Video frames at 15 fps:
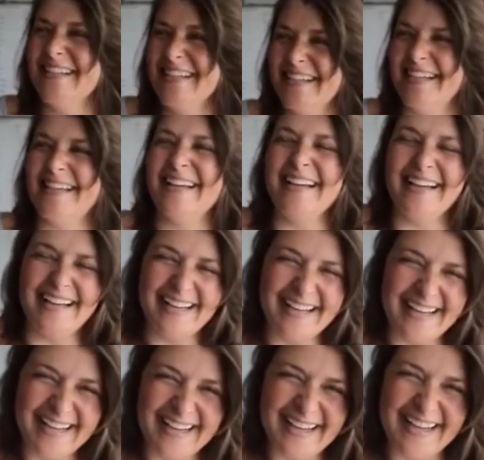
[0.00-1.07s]
You guys heard that
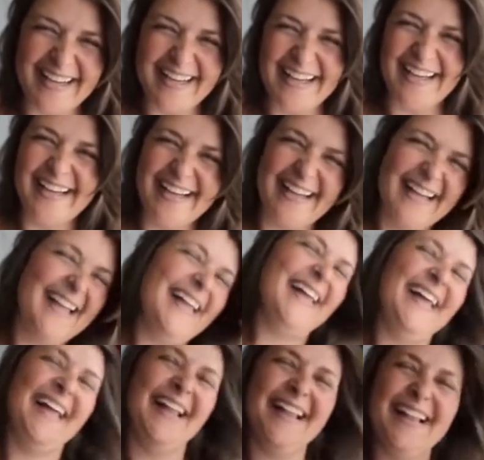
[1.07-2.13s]
laugh, right?
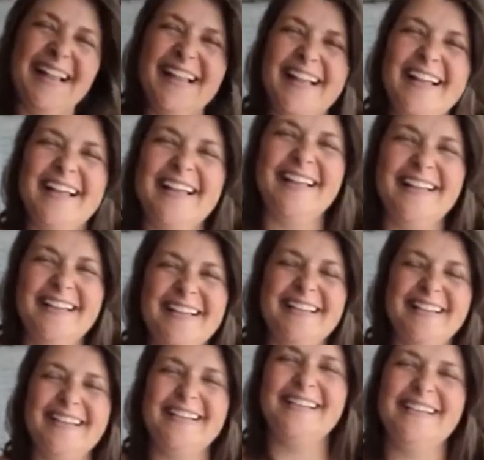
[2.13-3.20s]
All right.
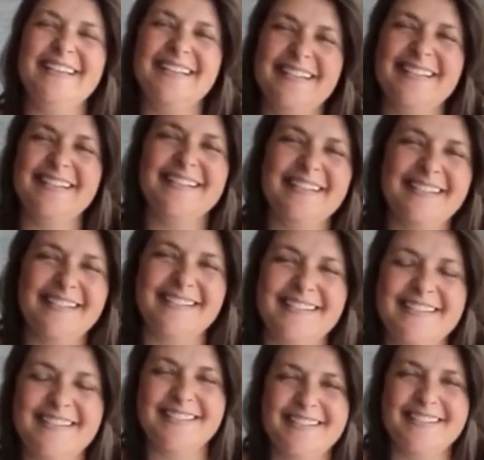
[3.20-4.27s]
So would you say that
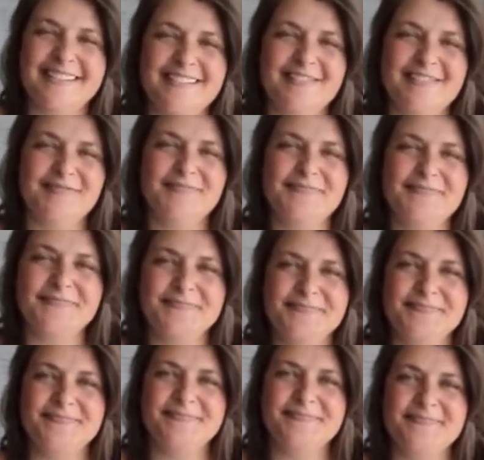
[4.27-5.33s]
your car is running better
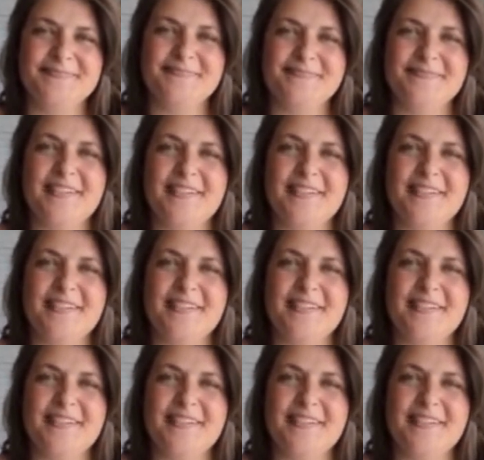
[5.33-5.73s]
now than it did before?